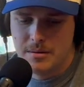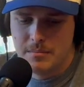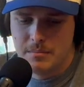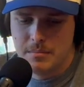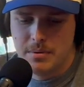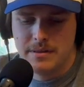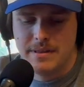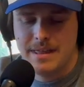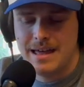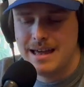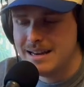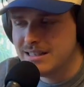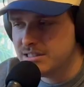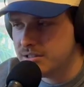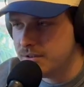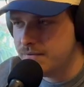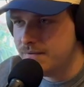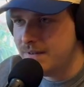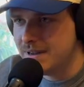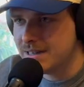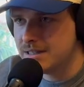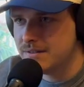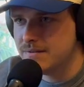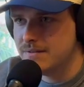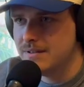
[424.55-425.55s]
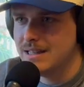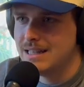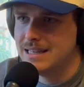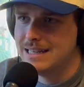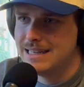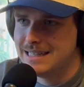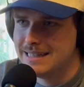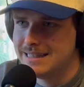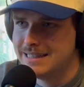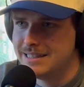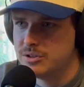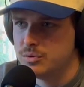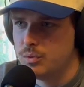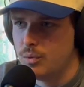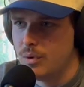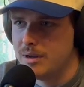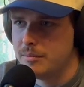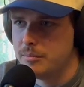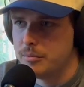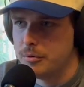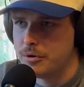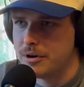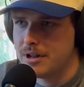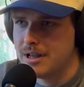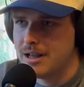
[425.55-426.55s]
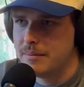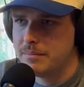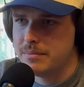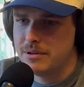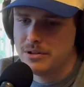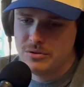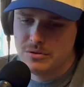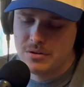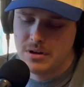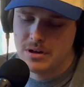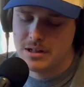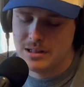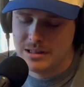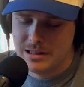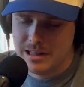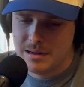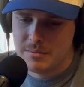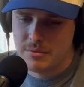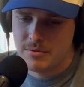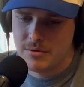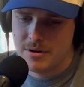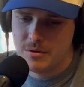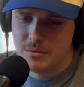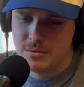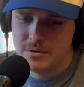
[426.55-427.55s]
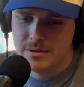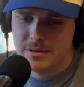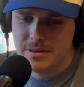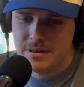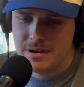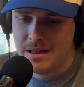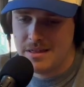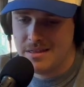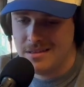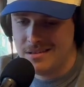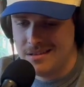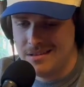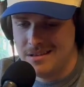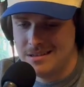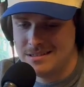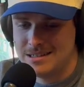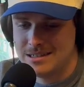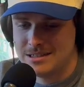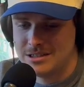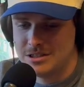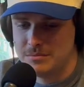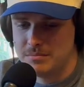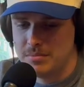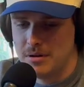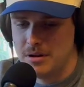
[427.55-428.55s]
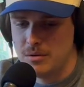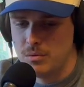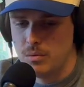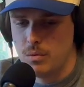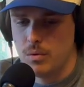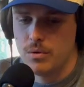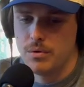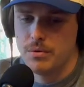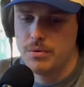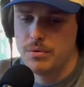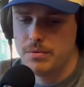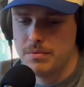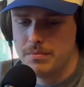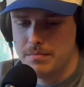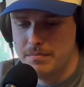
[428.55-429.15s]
but that is effectively an endless whiteboard app that you can collaborate with, and I think that it's actually probably worth